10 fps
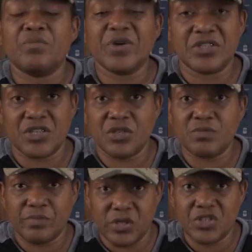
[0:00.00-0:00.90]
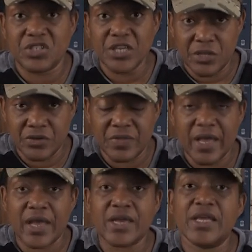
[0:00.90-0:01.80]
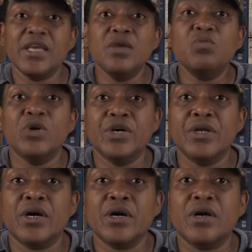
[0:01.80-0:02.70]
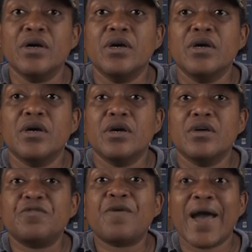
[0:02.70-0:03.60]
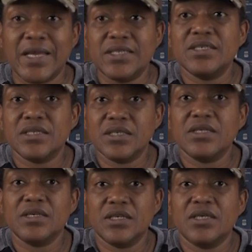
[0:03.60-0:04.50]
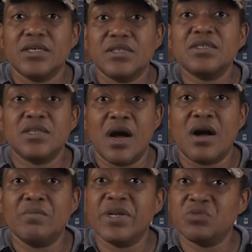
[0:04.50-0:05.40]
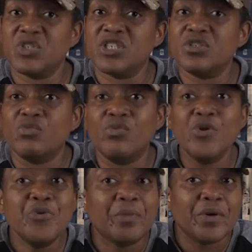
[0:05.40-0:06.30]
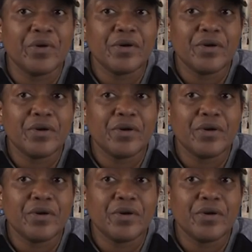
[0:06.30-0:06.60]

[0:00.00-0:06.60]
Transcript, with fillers: President Bush, Sr., that he would fight Saddam, but it was just a rumor.